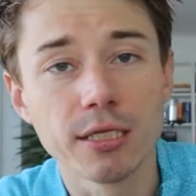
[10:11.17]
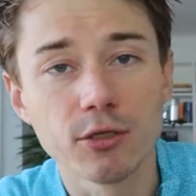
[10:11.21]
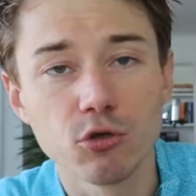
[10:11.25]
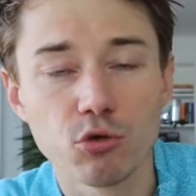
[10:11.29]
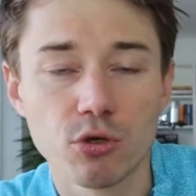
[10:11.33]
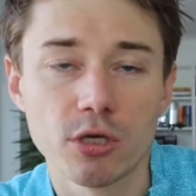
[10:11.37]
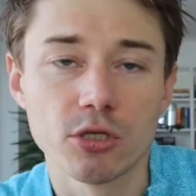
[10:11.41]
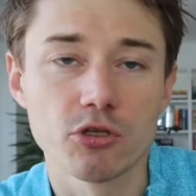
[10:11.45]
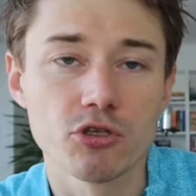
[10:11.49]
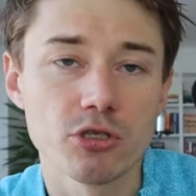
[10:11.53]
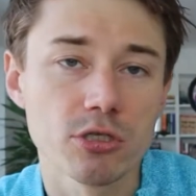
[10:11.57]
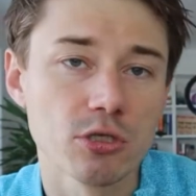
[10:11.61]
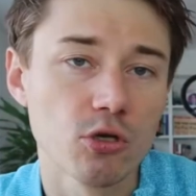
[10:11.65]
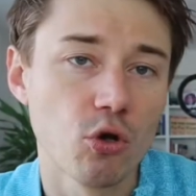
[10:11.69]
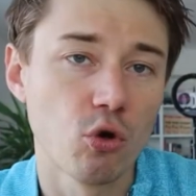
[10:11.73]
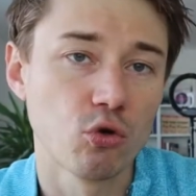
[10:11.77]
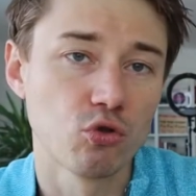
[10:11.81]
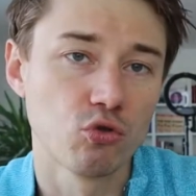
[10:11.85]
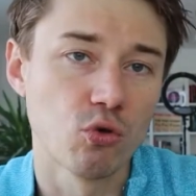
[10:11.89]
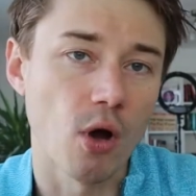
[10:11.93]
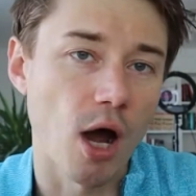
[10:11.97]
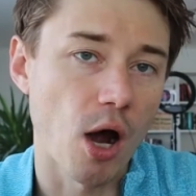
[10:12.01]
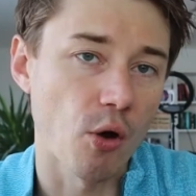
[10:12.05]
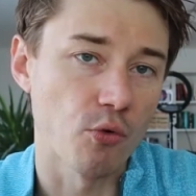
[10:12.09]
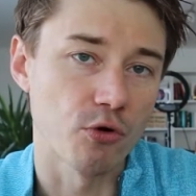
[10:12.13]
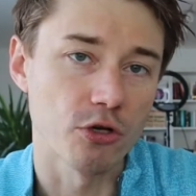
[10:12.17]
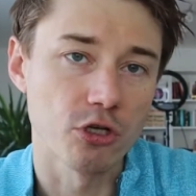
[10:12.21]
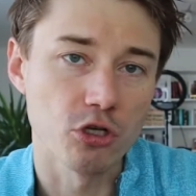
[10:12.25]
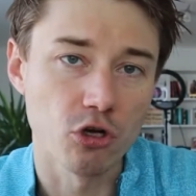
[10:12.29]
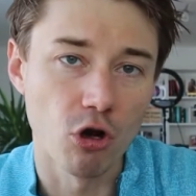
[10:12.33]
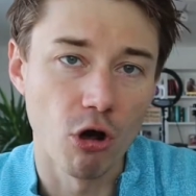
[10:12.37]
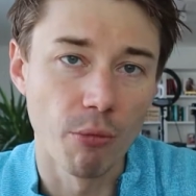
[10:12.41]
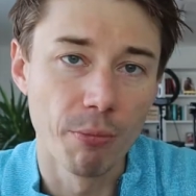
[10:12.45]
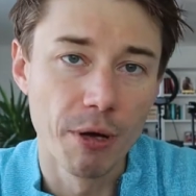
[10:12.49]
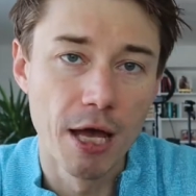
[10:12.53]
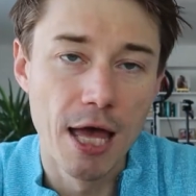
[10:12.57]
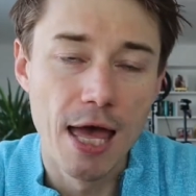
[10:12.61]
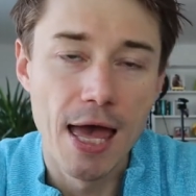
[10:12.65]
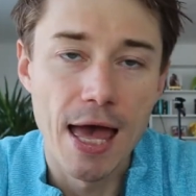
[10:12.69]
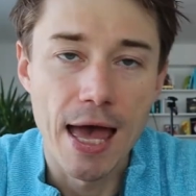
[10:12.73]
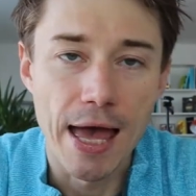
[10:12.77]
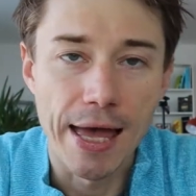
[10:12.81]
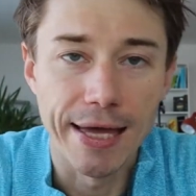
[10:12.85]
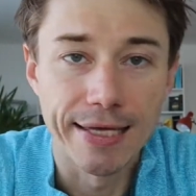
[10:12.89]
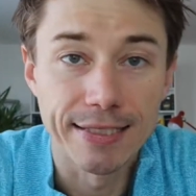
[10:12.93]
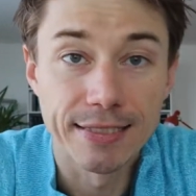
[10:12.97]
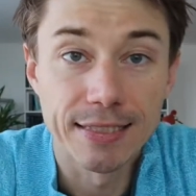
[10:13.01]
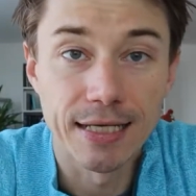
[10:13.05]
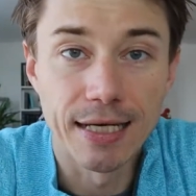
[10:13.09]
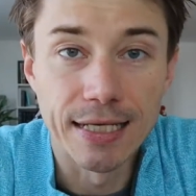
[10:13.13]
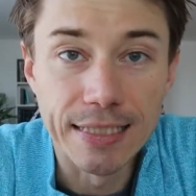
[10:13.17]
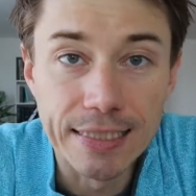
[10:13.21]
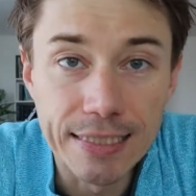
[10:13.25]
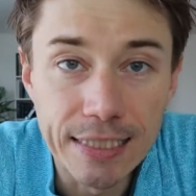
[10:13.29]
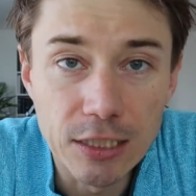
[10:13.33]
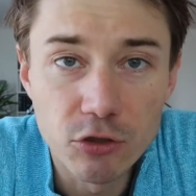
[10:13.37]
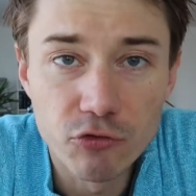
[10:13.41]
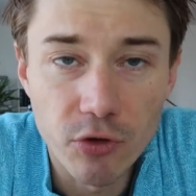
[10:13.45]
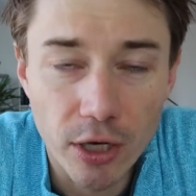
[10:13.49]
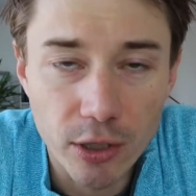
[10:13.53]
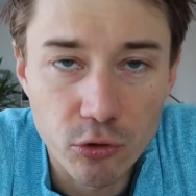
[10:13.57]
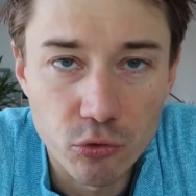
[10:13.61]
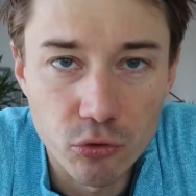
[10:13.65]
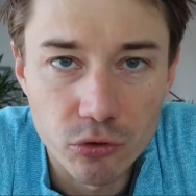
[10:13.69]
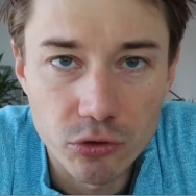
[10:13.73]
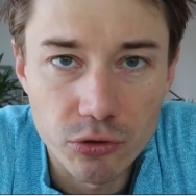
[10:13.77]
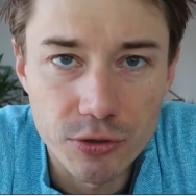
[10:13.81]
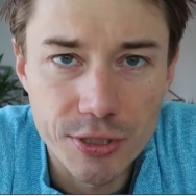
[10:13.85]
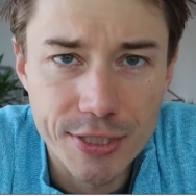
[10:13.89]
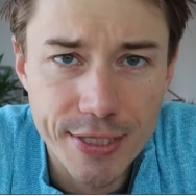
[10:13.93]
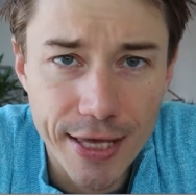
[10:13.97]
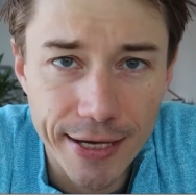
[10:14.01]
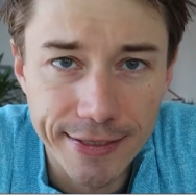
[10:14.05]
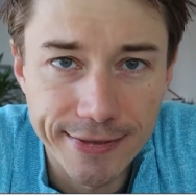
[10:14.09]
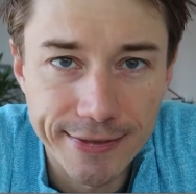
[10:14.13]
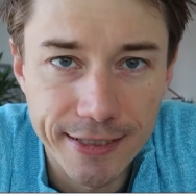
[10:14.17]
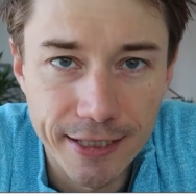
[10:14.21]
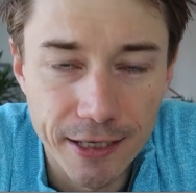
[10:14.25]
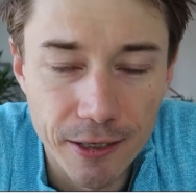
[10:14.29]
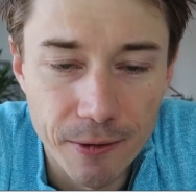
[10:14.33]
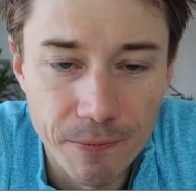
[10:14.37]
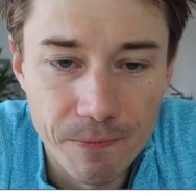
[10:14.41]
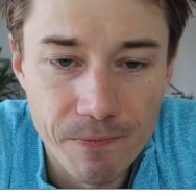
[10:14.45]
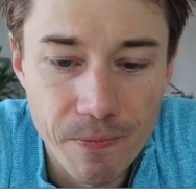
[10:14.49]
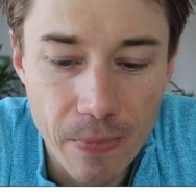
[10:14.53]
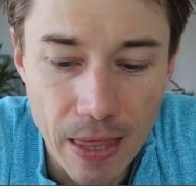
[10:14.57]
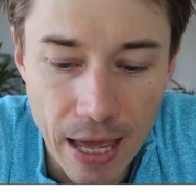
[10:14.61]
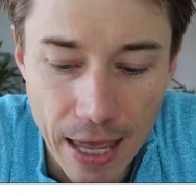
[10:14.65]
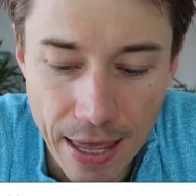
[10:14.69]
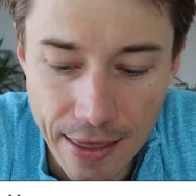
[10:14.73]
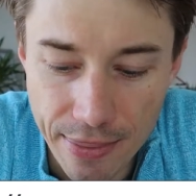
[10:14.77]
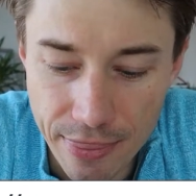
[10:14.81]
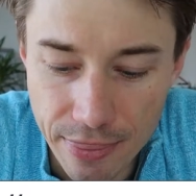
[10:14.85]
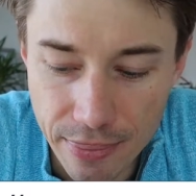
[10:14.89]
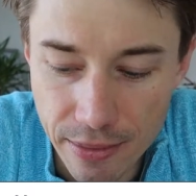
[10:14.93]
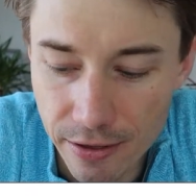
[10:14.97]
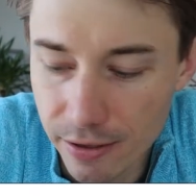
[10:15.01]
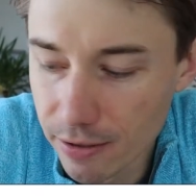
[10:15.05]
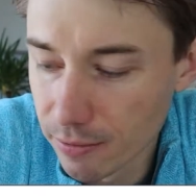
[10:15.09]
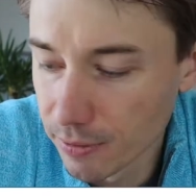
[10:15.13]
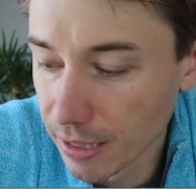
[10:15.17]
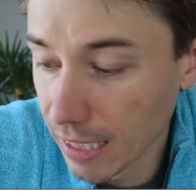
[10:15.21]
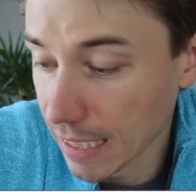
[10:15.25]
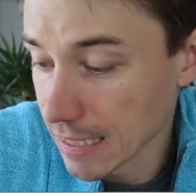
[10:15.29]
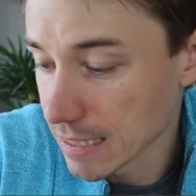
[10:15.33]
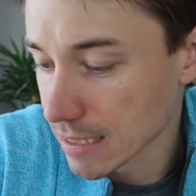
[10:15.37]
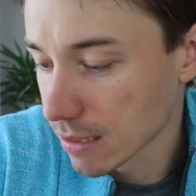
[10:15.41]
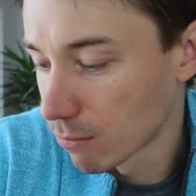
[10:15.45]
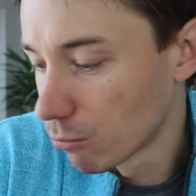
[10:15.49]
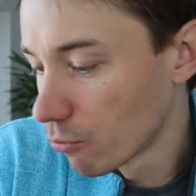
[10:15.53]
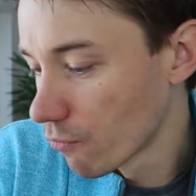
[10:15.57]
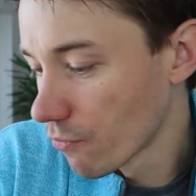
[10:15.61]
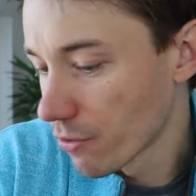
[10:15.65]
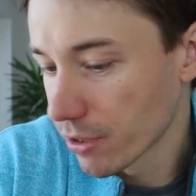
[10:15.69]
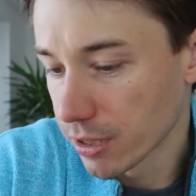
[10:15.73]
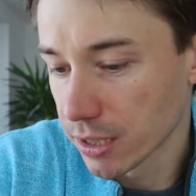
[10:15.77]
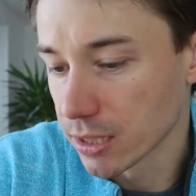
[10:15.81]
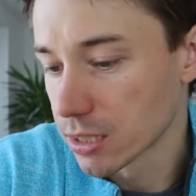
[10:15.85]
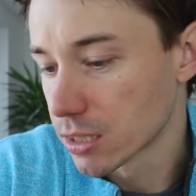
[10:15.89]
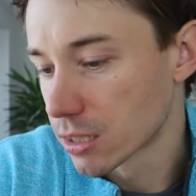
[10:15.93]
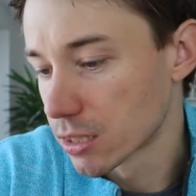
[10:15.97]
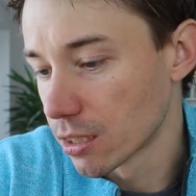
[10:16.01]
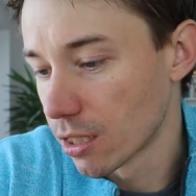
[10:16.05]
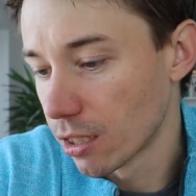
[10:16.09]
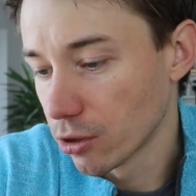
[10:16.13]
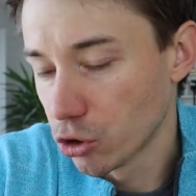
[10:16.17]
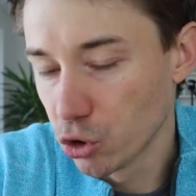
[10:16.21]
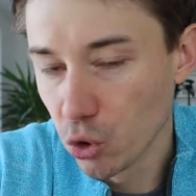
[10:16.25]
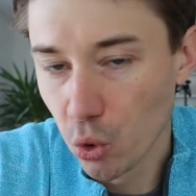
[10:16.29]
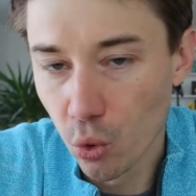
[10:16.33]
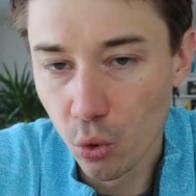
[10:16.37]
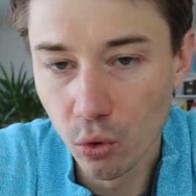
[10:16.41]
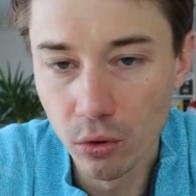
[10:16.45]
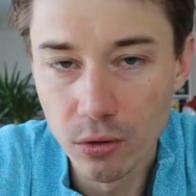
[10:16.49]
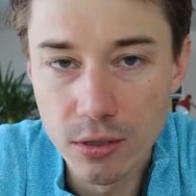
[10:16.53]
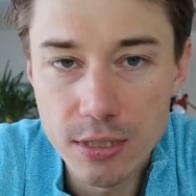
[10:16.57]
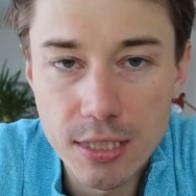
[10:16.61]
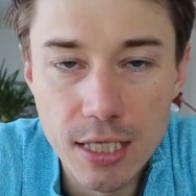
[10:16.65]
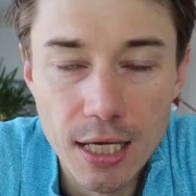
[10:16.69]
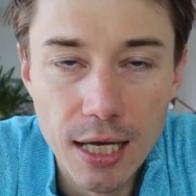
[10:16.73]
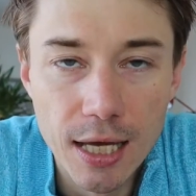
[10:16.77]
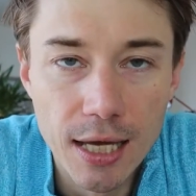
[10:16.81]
you can just go to our shop at geekrecruiters.com and get some of these tools,